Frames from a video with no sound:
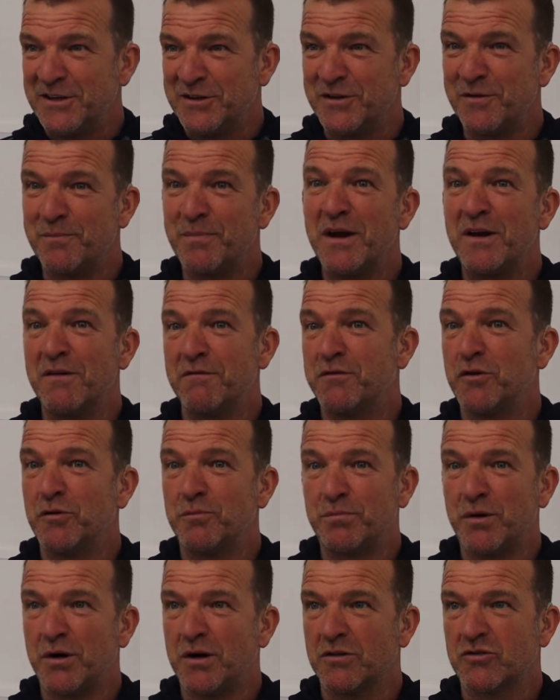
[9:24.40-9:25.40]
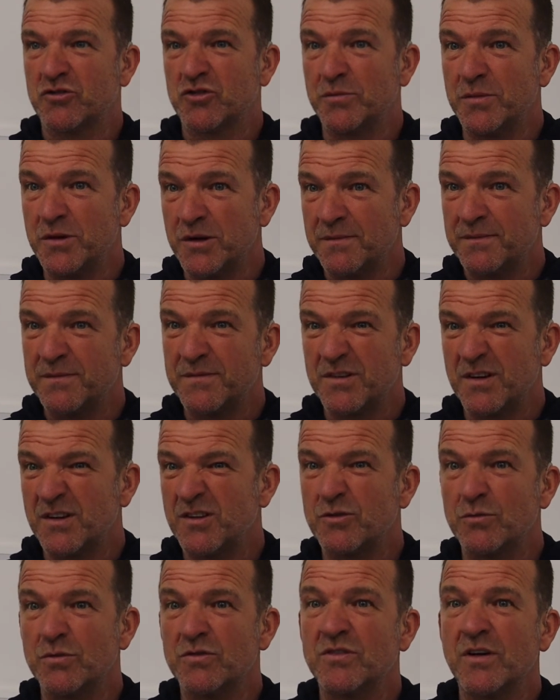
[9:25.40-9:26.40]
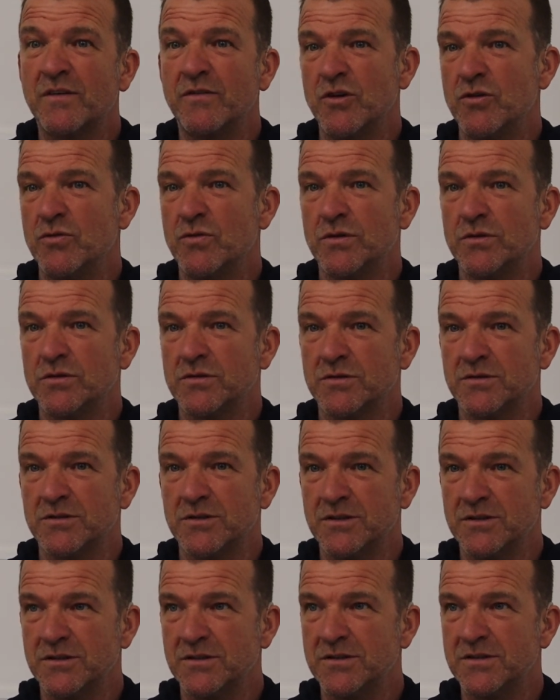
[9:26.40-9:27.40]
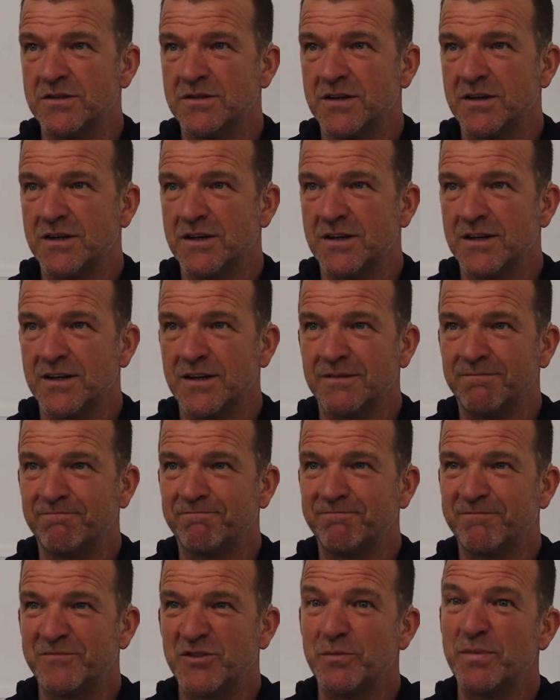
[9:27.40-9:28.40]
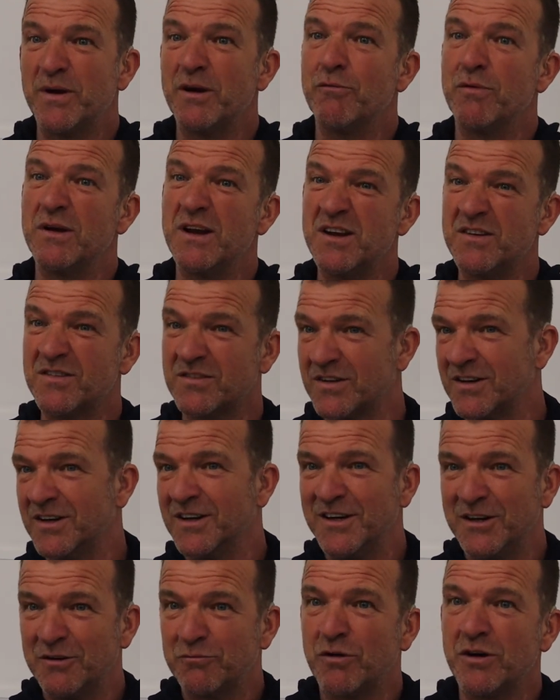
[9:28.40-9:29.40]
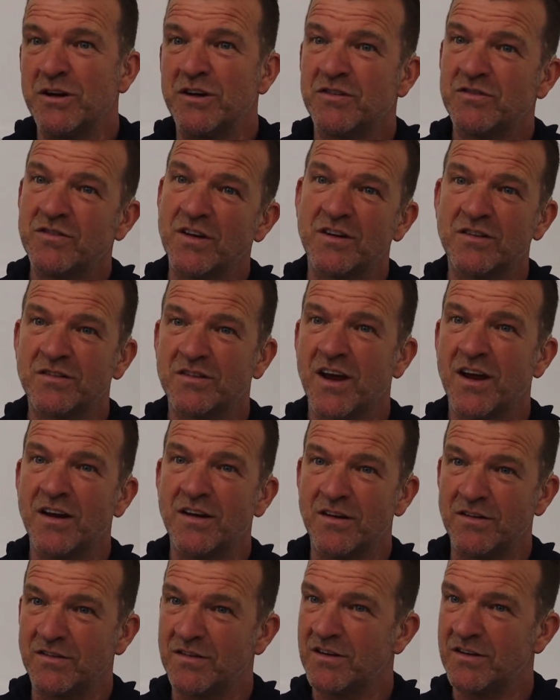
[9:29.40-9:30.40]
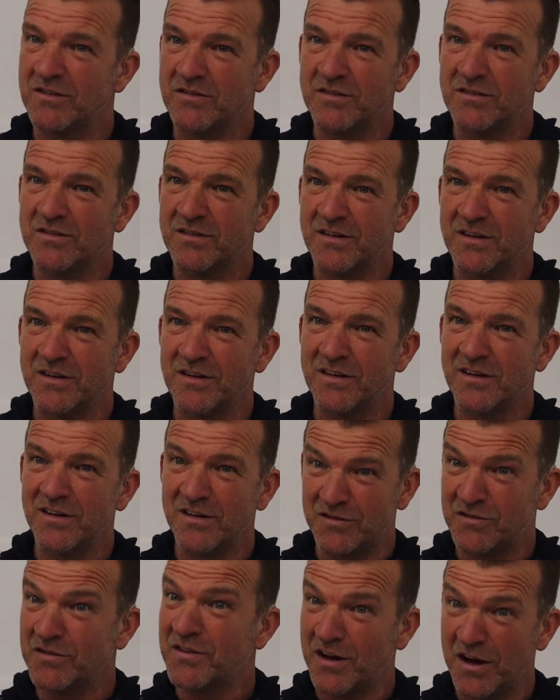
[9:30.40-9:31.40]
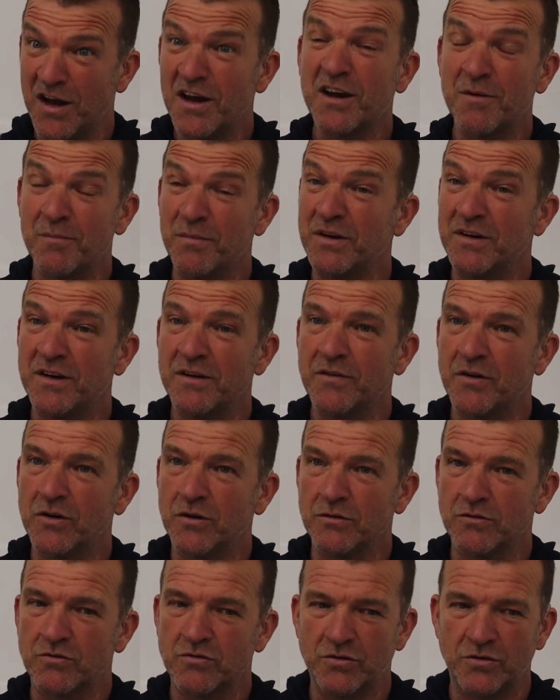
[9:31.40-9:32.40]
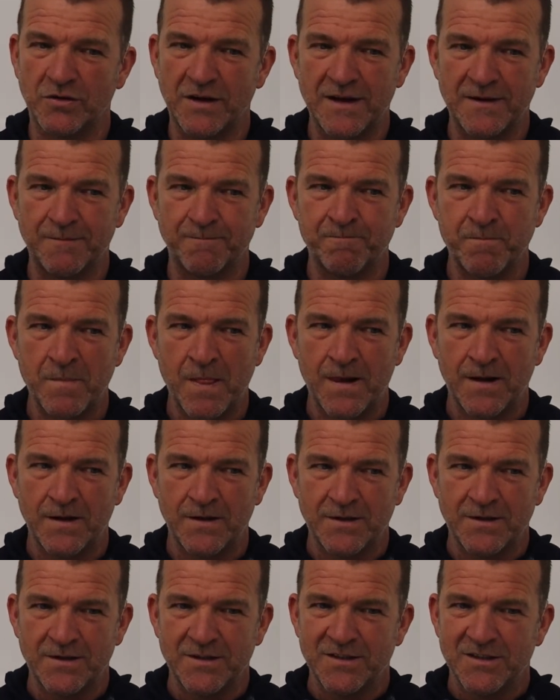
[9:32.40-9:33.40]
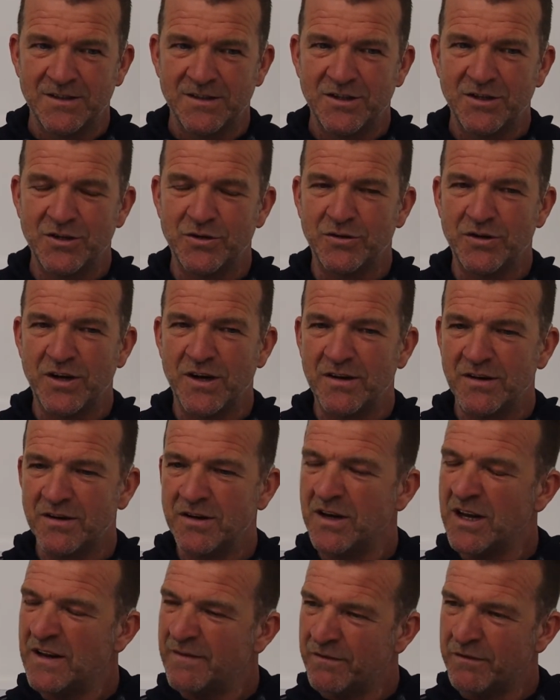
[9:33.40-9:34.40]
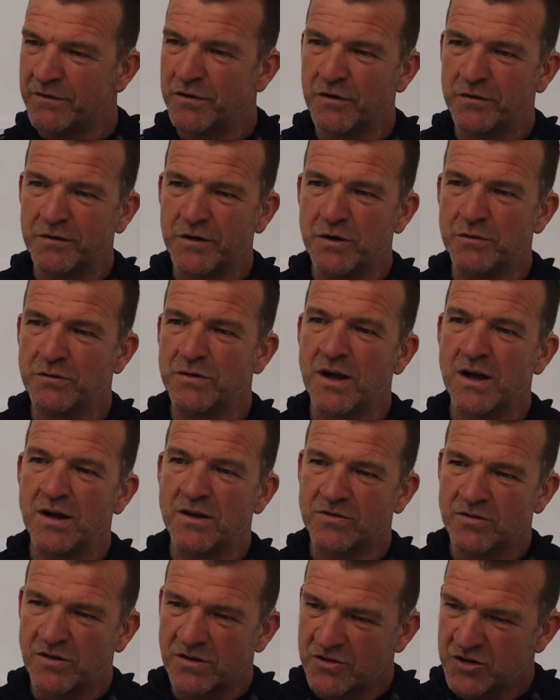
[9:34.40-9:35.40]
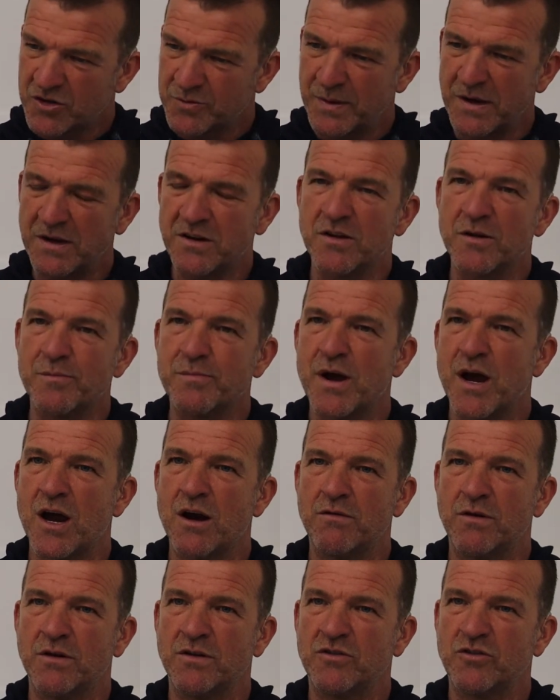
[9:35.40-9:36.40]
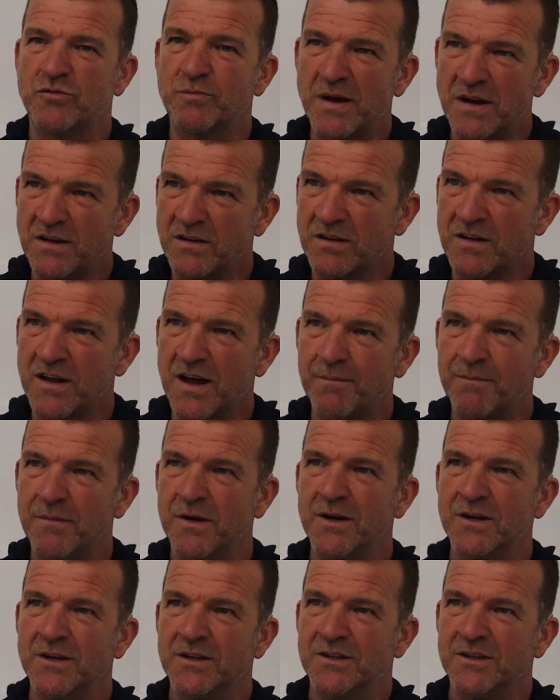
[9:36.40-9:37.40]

they've been in football, some of them, since they were 7-year-old, and to be released when you're 16 is it can be difficult. So you know, you leave them for a few days, speak to the parents, speak to them